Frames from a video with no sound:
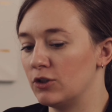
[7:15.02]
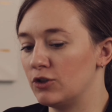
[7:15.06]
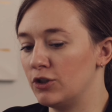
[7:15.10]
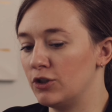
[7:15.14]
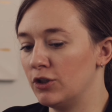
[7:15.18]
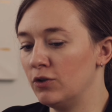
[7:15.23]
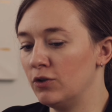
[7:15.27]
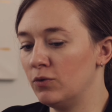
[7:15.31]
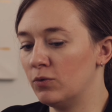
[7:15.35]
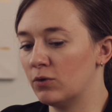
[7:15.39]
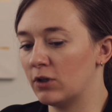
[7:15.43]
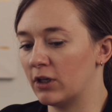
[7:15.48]

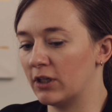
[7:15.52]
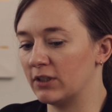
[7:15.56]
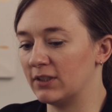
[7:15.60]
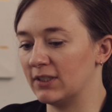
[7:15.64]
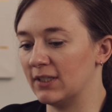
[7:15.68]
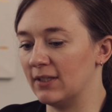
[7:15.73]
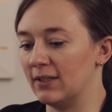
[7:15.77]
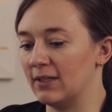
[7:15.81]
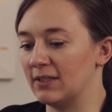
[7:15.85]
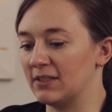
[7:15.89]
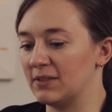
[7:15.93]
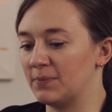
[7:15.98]
two words
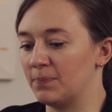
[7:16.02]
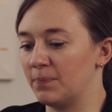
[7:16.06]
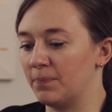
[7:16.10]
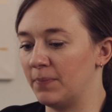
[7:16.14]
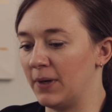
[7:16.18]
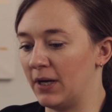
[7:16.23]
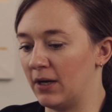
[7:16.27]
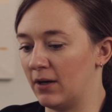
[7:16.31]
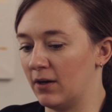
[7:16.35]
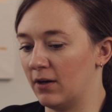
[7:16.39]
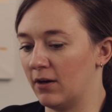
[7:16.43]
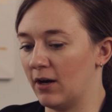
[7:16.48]
in this
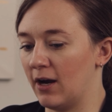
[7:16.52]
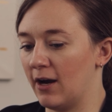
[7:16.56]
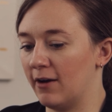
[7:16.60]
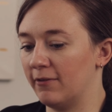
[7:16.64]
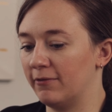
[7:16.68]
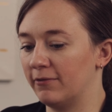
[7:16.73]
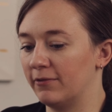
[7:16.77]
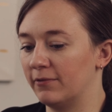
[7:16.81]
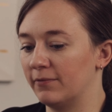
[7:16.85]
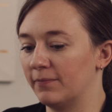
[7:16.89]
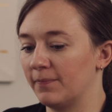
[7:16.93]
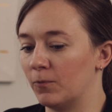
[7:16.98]

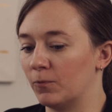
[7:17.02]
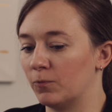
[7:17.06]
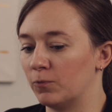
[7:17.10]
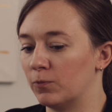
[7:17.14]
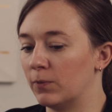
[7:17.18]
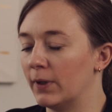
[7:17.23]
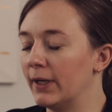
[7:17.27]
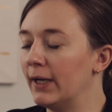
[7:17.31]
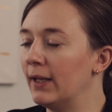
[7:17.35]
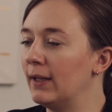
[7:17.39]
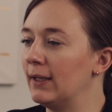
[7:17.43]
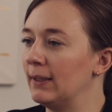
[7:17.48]
paragraph
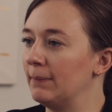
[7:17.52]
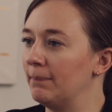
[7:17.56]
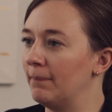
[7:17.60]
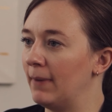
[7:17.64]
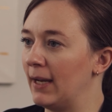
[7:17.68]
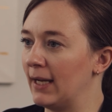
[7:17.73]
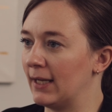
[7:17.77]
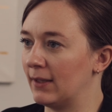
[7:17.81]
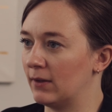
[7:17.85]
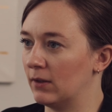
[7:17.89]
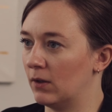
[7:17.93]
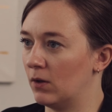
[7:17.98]
really
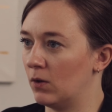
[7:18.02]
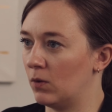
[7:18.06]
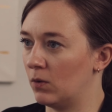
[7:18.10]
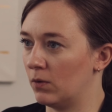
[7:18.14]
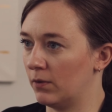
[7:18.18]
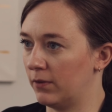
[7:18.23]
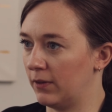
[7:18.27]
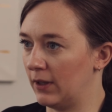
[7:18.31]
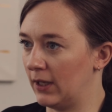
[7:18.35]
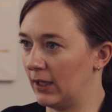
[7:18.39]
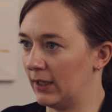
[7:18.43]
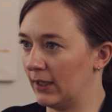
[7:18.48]
make the whole
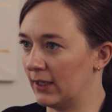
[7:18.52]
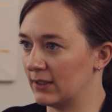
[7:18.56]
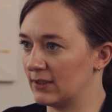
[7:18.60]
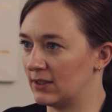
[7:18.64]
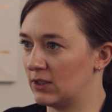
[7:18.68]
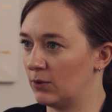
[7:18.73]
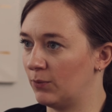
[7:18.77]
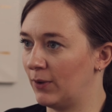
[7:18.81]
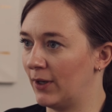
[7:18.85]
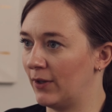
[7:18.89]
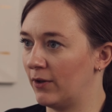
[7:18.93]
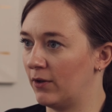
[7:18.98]
thing as
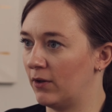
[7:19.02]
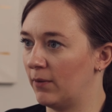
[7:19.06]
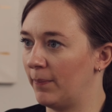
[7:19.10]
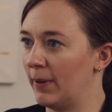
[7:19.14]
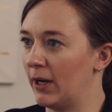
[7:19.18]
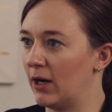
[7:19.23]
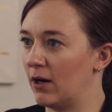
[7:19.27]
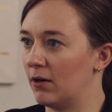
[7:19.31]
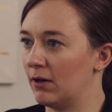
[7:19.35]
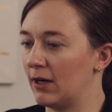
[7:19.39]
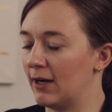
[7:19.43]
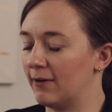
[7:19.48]
to whether the
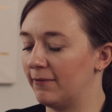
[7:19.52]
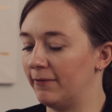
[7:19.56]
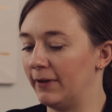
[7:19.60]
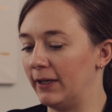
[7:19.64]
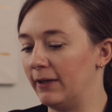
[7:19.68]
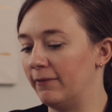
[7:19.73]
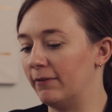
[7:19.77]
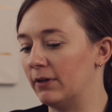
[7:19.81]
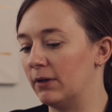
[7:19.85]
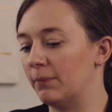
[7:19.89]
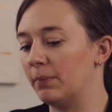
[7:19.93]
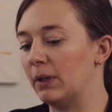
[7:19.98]
paragraph
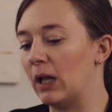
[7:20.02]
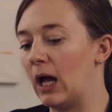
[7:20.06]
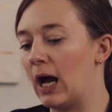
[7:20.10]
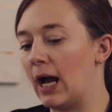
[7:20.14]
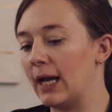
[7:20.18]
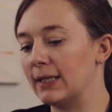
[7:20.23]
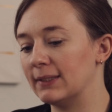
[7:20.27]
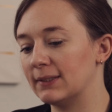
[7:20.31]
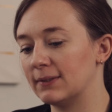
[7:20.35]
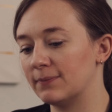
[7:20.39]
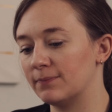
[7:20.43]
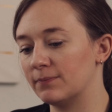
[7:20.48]
even
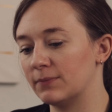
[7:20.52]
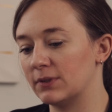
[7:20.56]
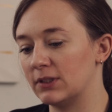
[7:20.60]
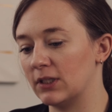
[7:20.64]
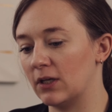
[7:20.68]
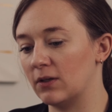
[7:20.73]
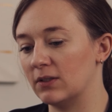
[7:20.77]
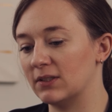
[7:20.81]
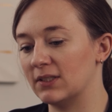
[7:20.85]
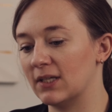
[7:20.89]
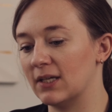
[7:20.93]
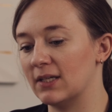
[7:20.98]
applies.
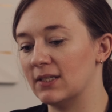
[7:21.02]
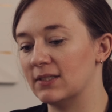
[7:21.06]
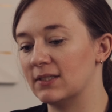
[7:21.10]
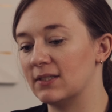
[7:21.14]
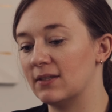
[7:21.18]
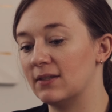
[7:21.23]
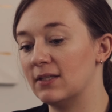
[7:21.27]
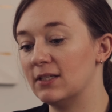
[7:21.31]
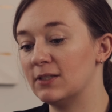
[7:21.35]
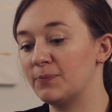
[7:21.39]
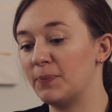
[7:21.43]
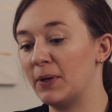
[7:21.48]
So it says,
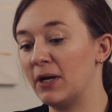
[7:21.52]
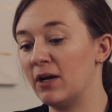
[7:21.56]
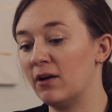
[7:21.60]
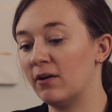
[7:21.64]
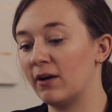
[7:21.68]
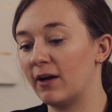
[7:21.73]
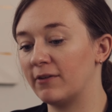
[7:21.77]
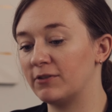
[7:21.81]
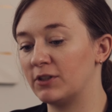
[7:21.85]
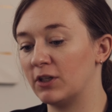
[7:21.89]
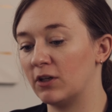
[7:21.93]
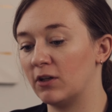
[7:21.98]
this
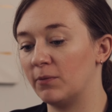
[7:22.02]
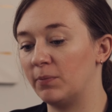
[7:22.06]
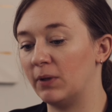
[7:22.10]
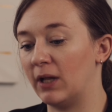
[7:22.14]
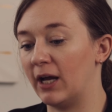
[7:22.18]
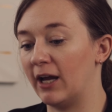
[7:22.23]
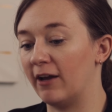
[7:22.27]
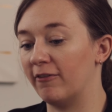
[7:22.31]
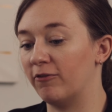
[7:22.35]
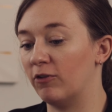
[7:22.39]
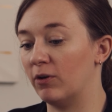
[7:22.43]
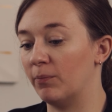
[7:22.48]
paragraph shall
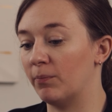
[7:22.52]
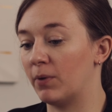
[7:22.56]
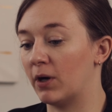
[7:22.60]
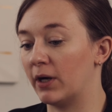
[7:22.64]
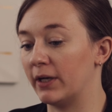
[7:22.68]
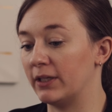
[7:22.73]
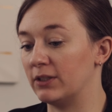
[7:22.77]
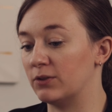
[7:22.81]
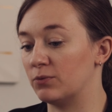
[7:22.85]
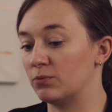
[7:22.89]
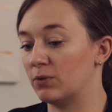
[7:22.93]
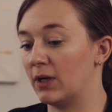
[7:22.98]
apply if one
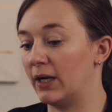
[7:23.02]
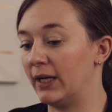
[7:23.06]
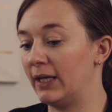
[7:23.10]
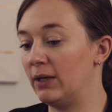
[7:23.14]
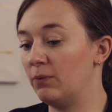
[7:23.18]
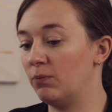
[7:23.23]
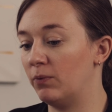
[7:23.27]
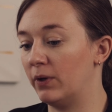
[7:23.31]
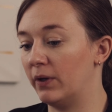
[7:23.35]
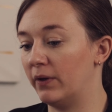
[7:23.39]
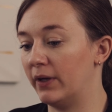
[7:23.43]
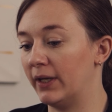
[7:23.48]
party is ready,
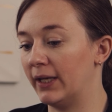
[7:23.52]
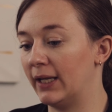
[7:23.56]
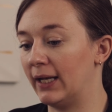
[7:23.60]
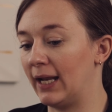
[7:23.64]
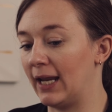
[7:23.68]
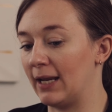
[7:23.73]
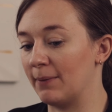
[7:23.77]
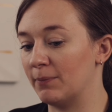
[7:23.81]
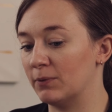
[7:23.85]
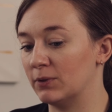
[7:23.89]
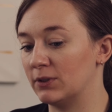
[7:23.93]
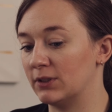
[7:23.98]
willing, and
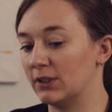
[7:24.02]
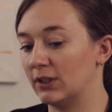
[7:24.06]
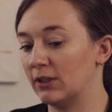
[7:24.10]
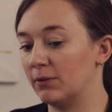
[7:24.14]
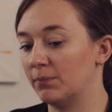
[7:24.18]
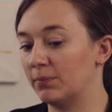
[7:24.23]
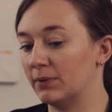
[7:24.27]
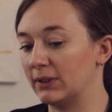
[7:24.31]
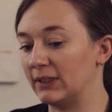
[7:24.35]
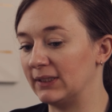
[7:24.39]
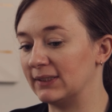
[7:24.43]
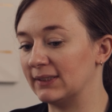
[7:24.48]
able to
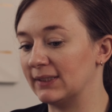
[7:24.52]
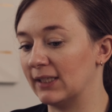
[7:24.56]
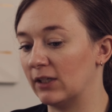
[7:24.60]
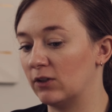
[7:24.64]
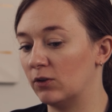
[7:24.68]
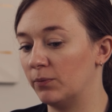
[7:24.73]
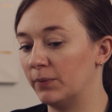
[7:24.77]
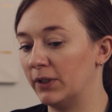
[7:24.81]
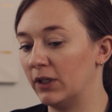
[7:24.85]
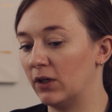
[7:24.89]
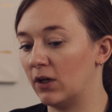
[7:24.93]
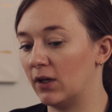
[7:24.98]
complete
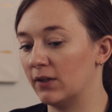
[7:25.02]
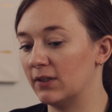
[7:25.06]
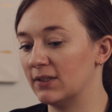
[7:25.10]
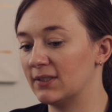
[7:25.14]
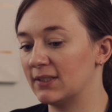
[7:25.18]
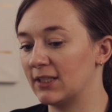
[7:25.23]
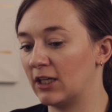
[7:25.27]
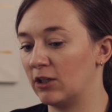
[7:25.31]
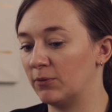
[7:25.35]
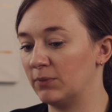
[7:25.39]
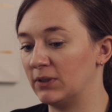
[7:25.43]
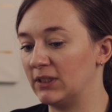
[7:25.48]
settlement on the
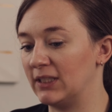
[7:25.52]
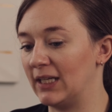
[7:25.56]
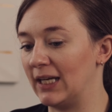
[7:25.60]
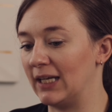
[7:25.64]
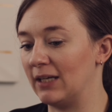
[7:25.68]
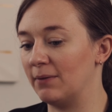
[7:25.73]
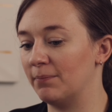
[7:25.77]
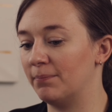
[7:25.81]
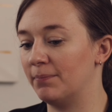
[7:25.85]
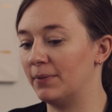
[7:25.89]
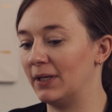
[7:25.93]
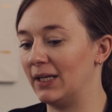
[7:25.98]
settlement
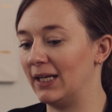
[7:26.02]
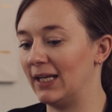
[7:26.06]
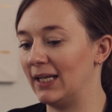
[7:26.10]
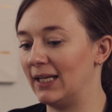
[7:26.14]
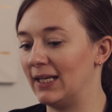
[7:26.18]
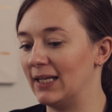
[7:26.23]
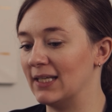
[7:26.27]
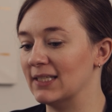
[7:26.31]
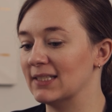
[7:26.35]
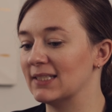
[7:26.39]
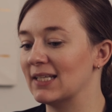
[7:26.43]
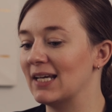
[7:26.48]
date, but it
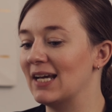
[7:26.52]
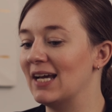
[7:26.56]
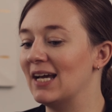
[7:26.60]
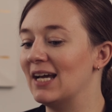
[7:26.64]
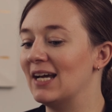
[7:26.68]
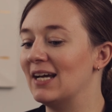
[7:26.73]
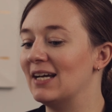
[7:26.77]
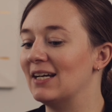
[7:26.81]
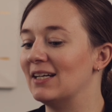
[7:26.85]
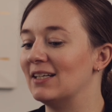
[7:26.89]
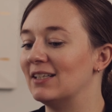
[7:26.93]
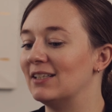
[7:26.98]
is
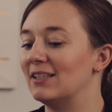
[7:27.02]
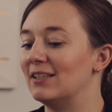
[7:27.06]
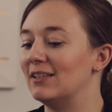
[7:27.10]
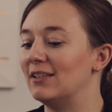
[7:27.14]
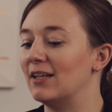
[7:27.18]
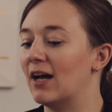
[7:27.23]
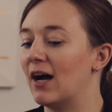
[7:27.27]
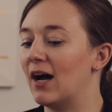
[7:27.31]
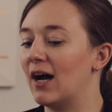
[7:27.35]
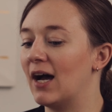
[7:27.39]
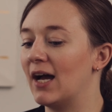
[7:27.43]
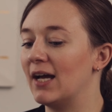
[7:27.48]

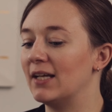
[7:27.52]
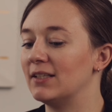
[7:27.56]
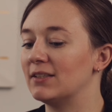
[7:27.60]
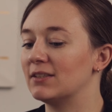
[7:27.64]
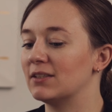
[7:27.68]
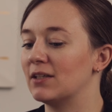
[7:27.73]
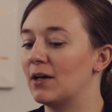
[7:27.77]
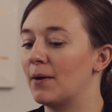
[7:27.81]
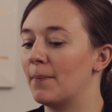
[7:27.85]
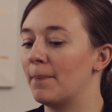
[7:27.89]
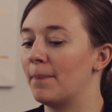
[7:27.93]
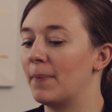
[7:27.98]
not
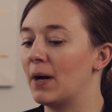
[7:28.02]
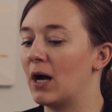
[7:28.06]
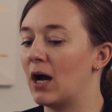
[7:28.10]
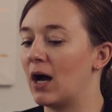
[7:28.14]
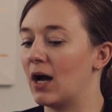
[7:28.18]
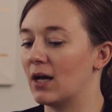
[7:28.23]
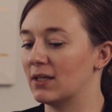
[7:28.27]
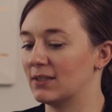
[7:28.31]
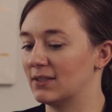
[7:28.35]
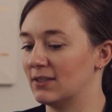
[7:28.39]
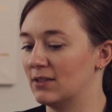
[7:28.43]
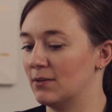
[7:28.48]

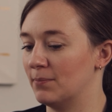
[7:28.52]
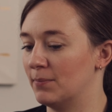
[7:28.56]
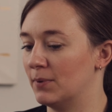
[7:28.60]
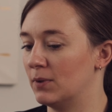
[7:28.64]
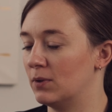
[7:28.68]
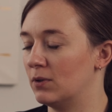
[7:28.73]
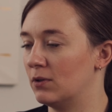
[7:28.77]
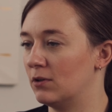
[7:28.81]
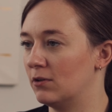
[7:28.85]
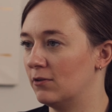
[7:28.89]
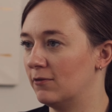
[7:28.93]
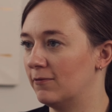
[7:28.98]

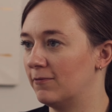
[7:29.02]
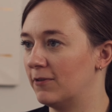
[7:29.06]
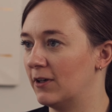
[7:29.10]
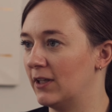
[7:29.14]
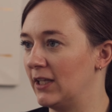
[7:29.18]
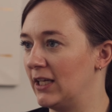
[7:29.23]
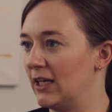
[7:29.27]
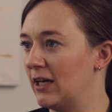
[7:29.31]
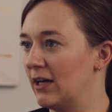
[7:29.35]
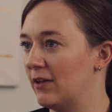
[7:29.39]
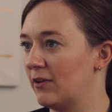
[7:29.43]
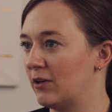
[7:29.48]
possible for
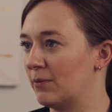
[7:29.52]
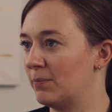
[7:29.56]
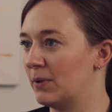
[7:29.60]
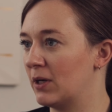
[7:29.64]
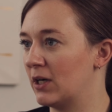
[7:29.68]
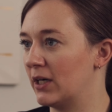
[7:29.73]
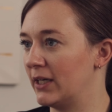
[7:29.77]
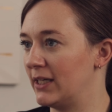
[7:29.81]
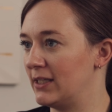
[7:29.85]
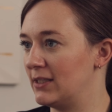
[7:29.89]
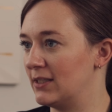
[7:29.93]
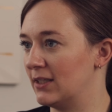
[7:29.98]
the other
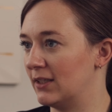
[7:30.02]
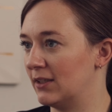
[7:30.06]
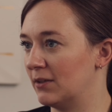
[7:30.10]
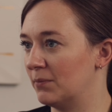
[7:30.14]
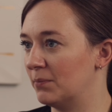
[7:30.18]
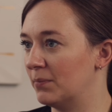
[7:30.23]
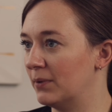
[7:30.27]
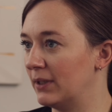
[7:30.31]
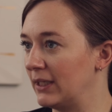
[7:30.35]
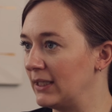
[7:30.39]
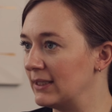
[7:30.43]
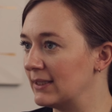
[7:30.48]
party to
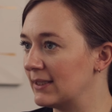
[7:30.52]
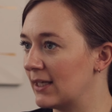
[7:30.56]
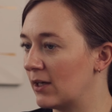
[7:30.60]
complete